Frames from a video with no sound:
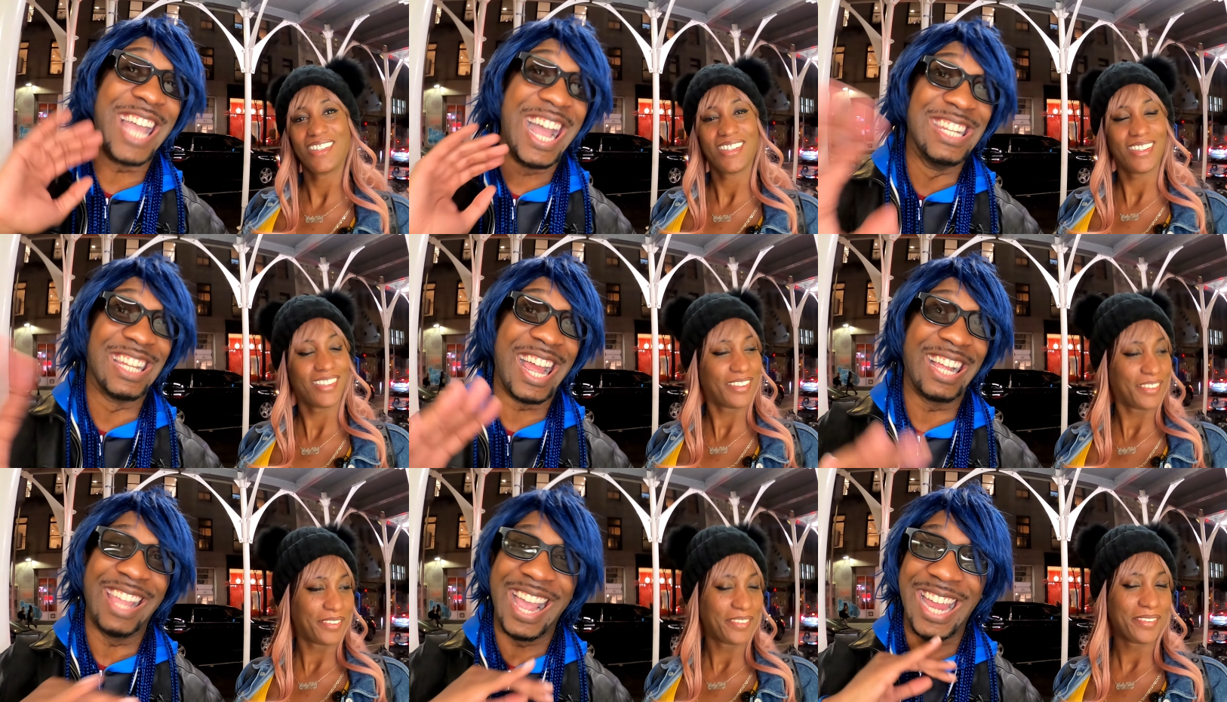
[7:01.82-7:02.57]
Speaker 1: just ended
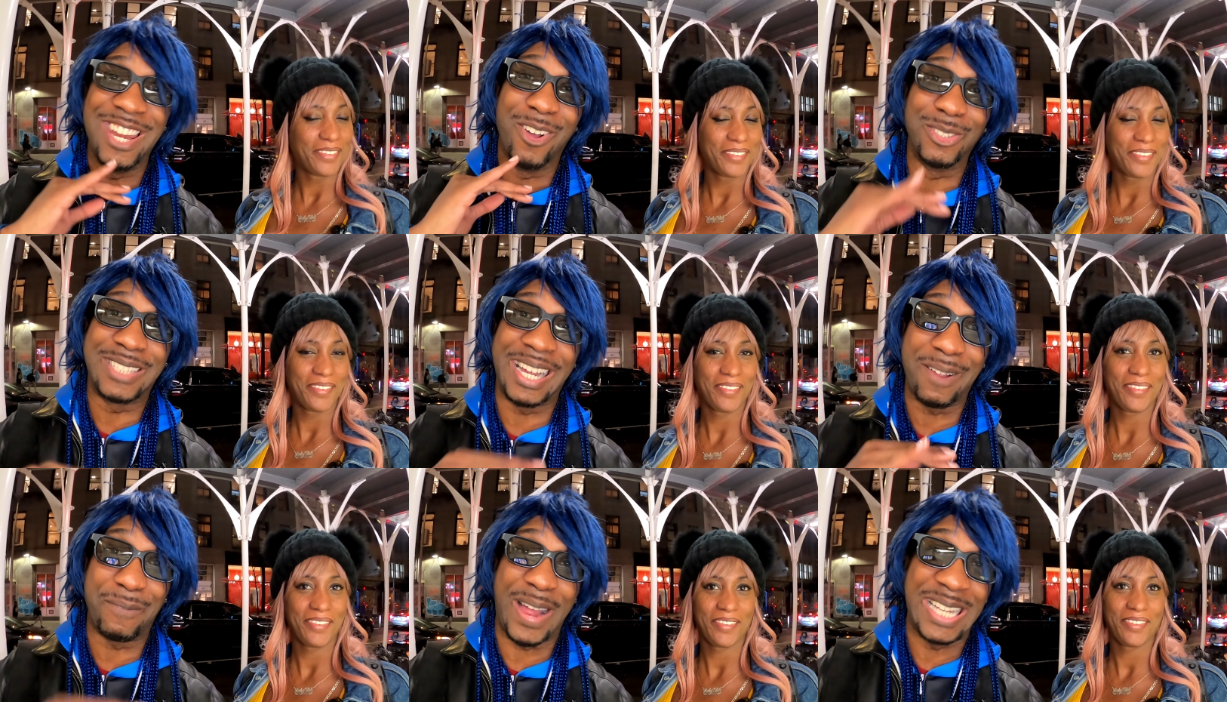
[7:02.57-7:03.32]
like that and no
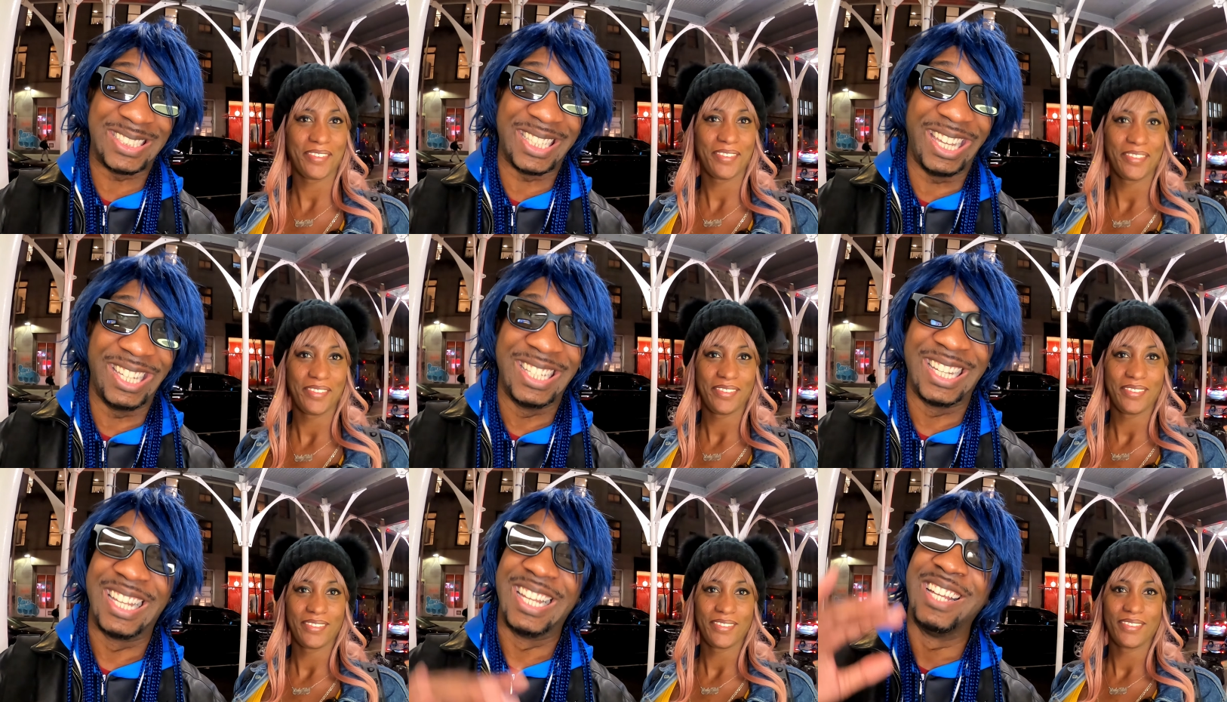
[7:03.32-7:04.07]
second fight
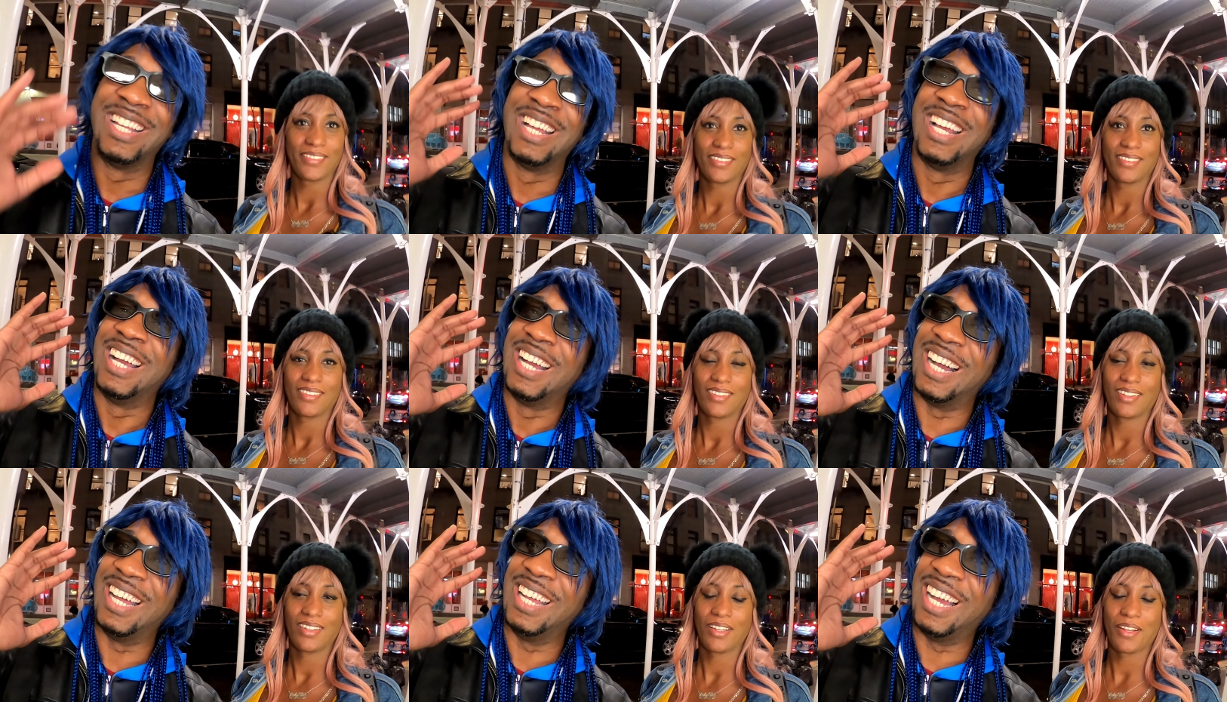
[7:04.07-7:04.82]
scene,
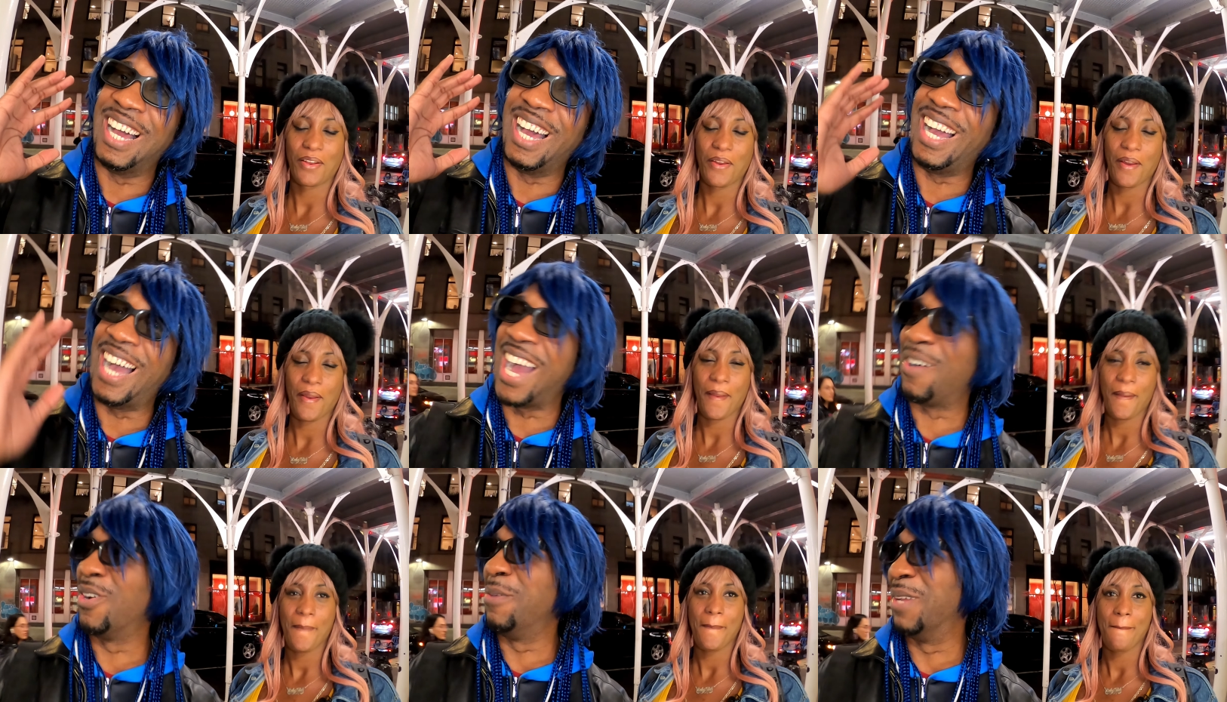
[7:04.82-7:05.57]

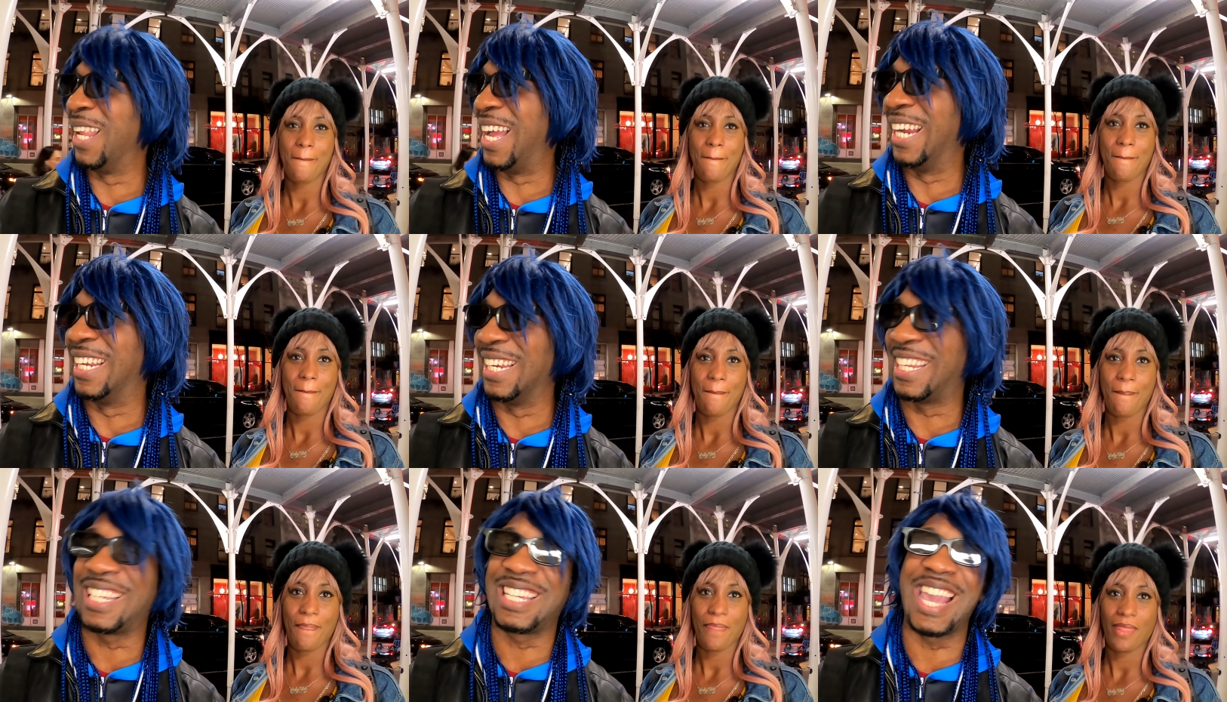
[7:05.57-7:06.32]
I would have been like,
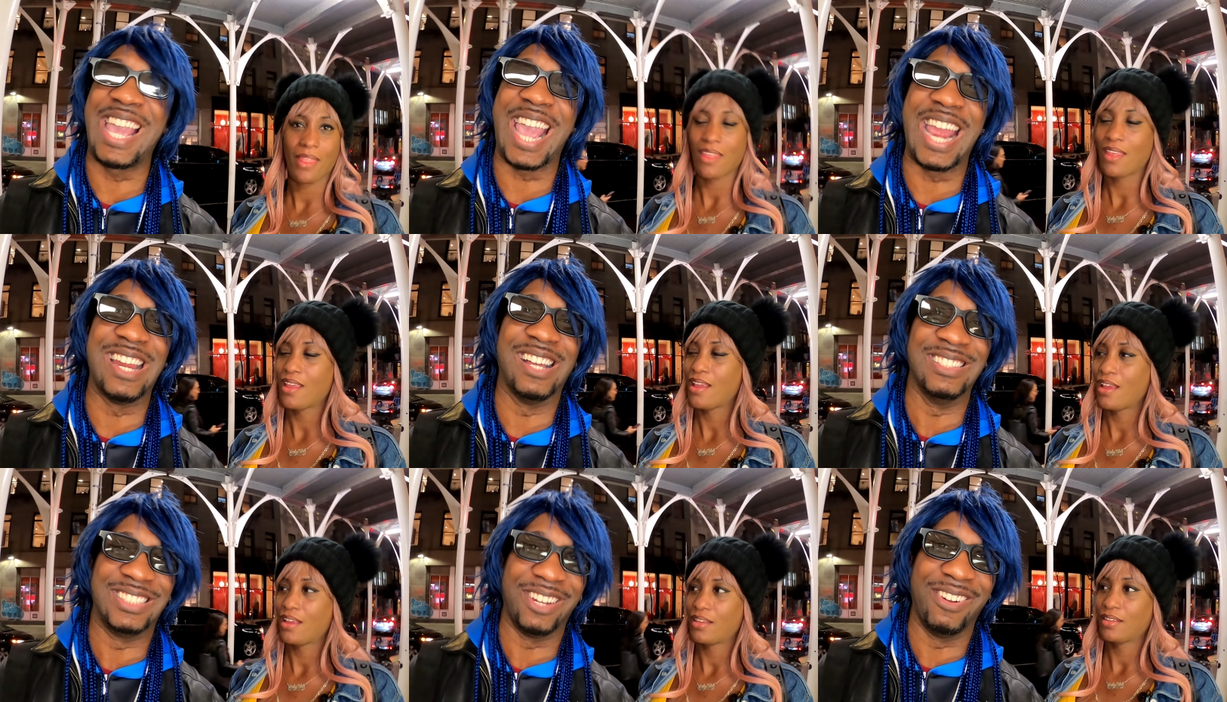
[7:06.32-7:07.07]
Kang ain't
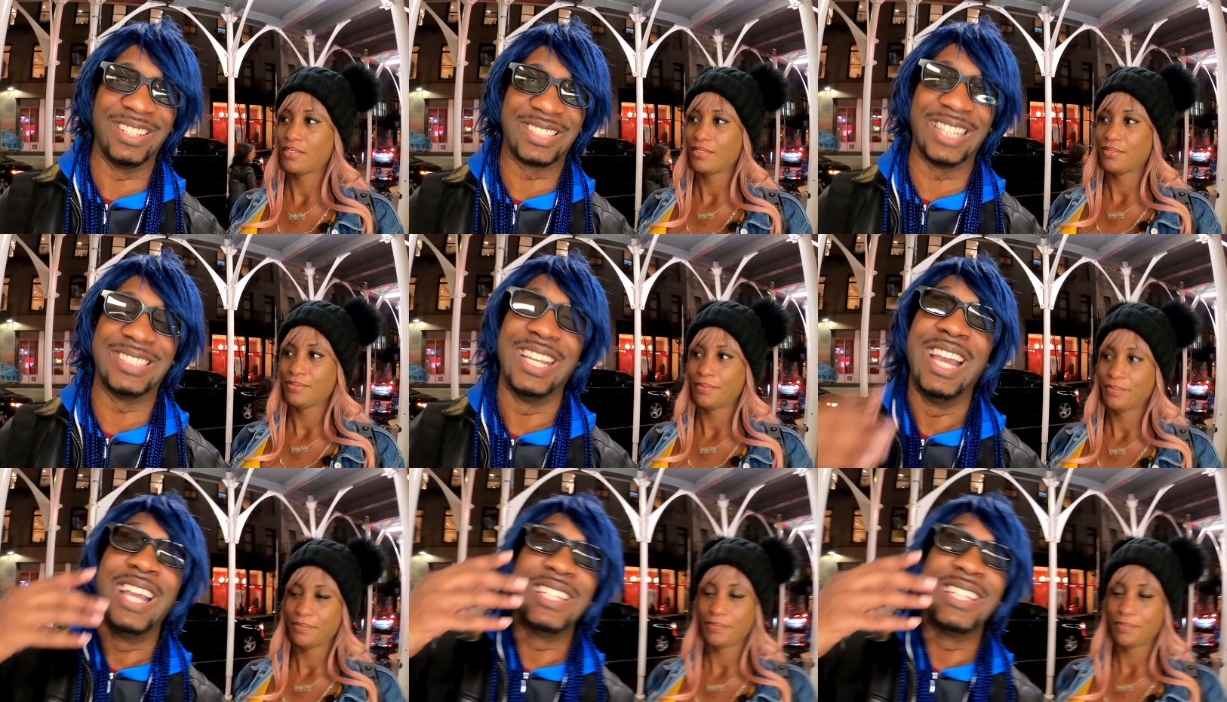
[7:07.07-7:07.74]
nothing serious because